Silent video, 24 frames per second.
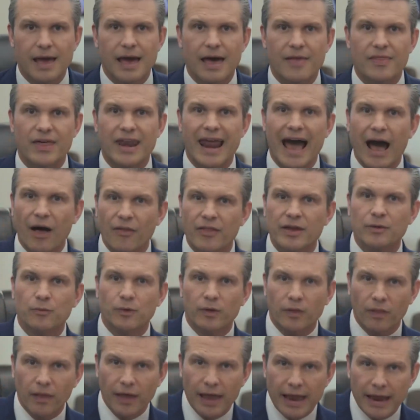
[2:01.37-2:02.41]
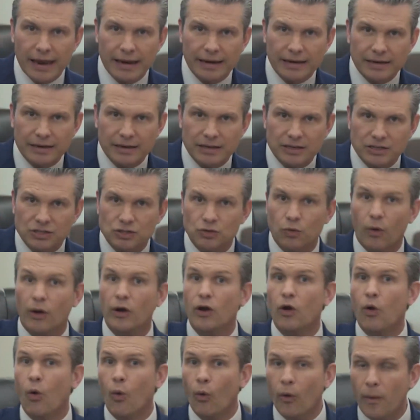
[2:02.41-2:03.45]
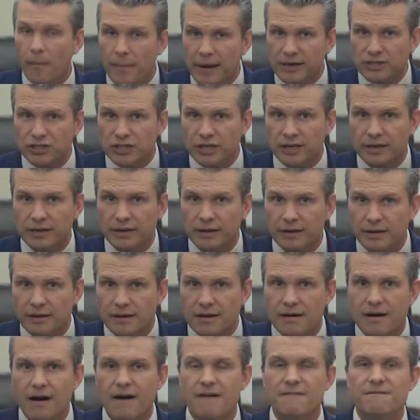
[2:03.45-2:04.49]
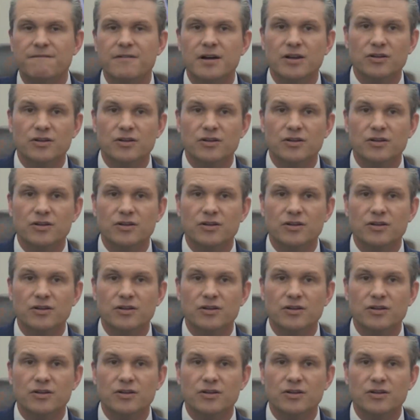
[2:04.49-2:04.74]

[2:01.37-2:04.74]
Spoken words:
and then how they relate to our core mission of